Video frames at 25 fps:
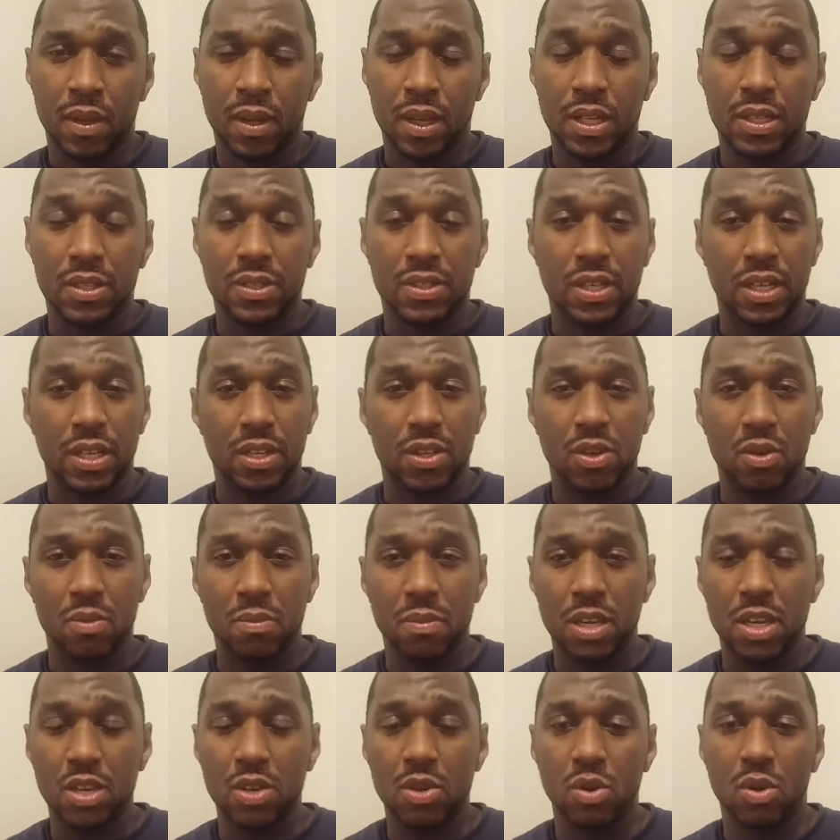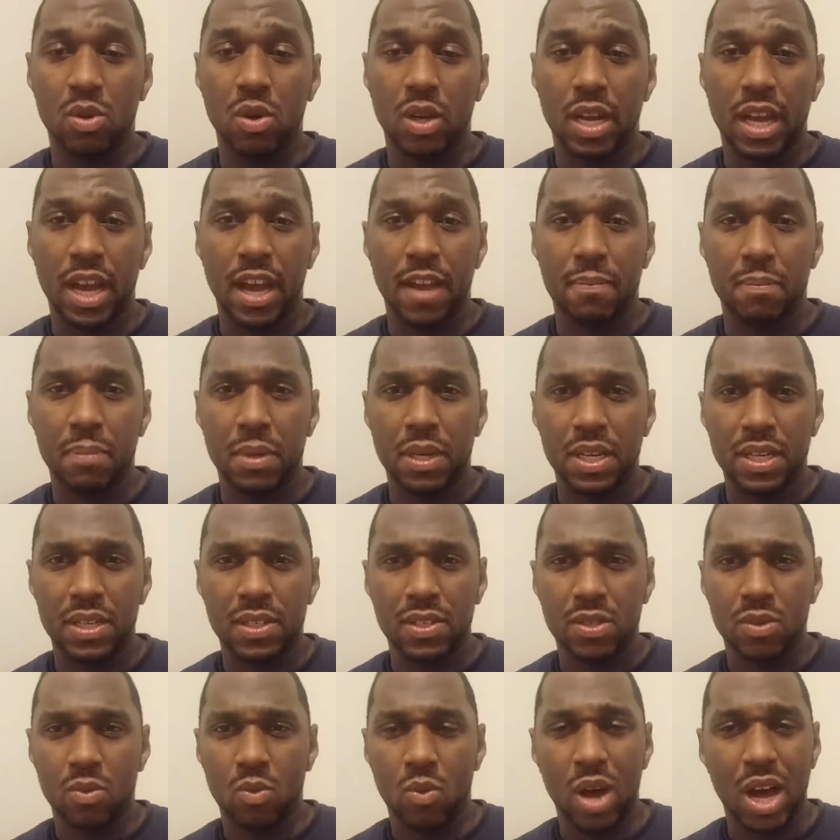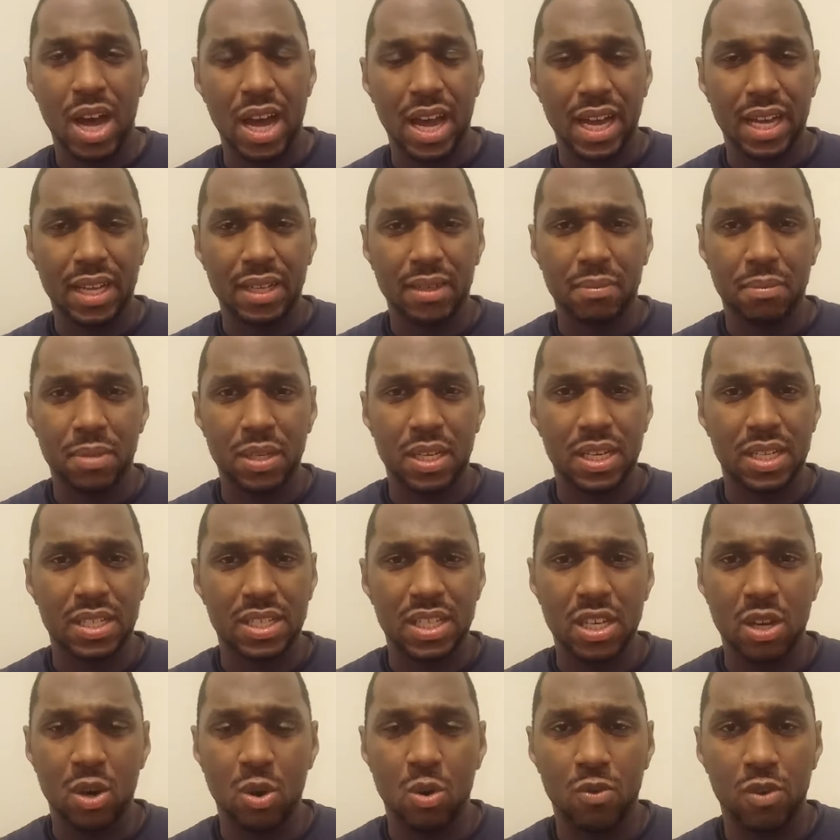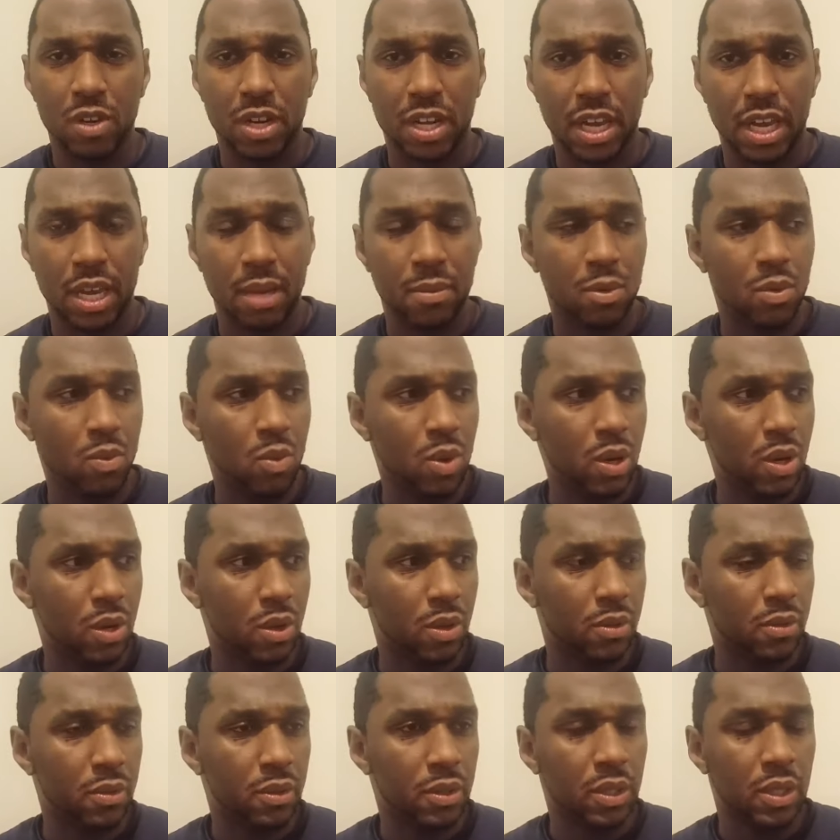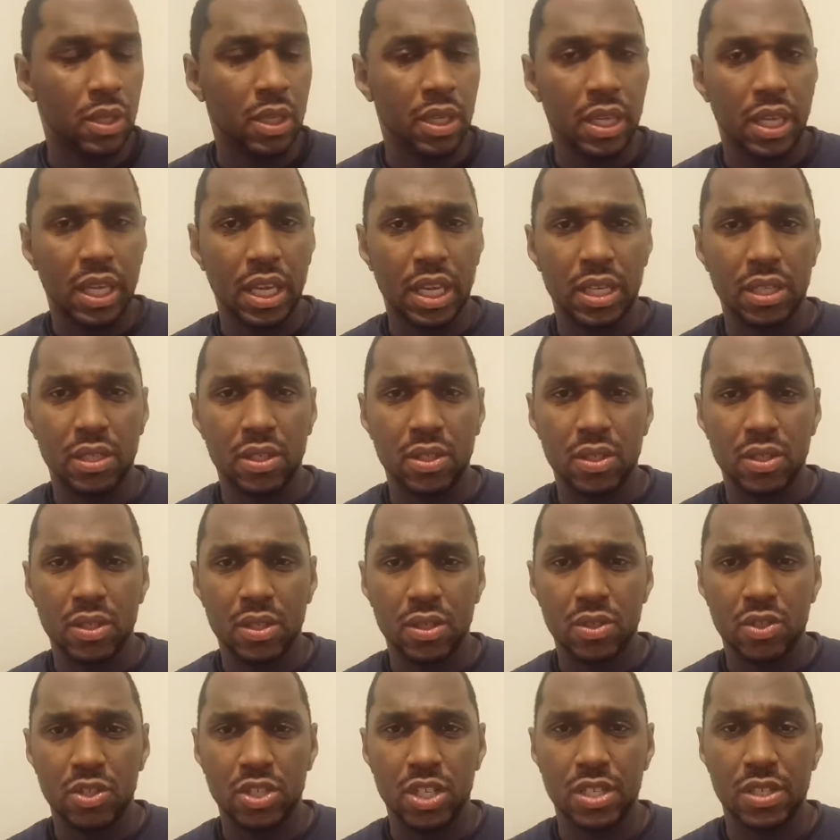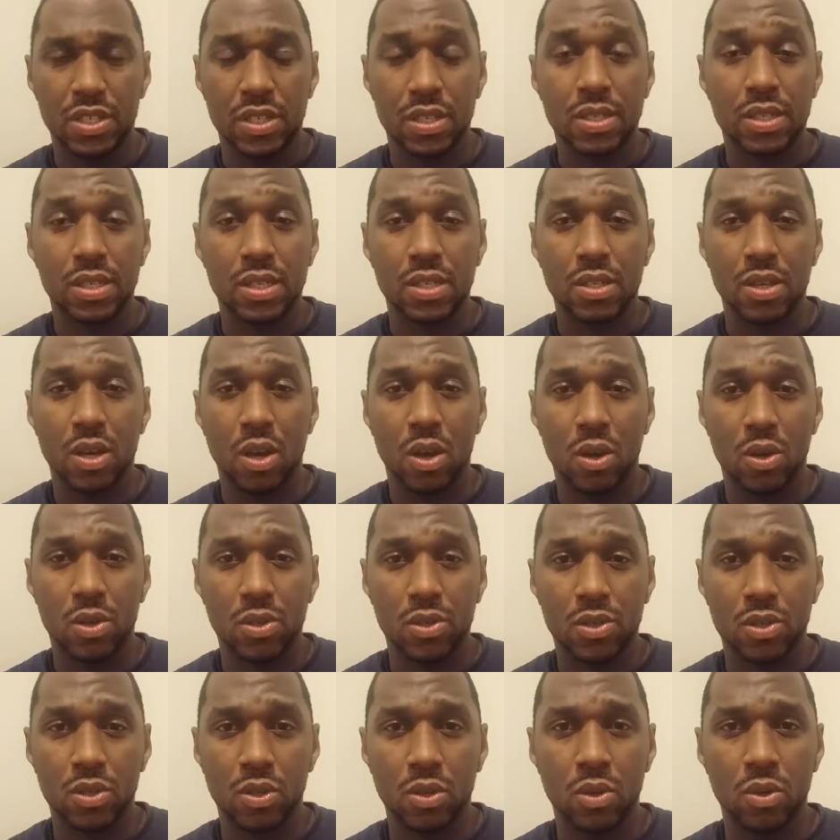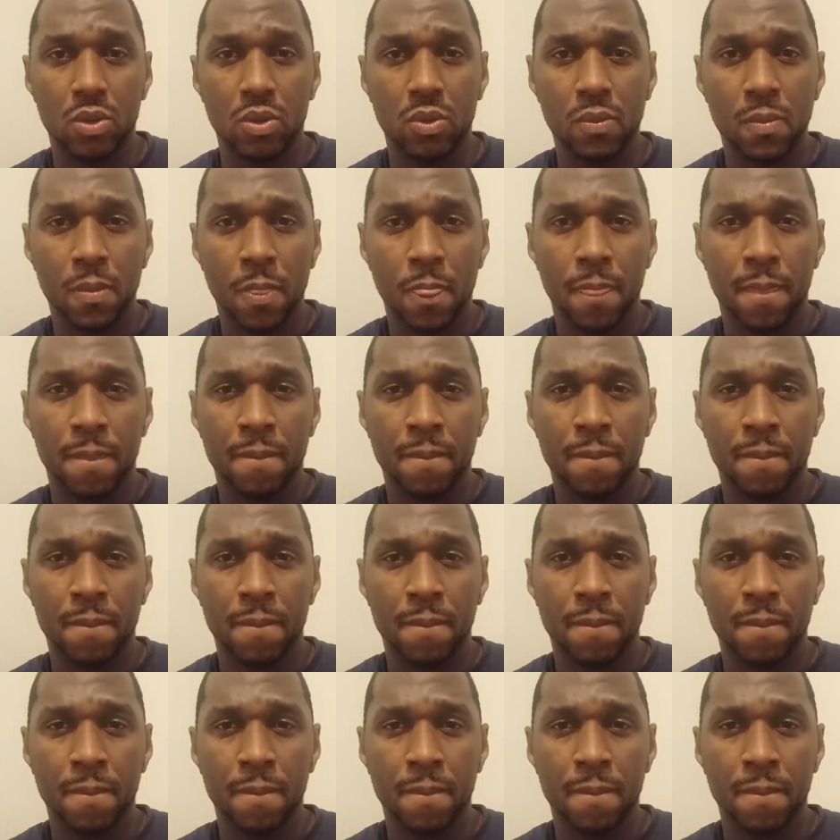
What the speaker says: He said, in me, you're going to have peace. Why? Because he overcame the world. And Jesus is also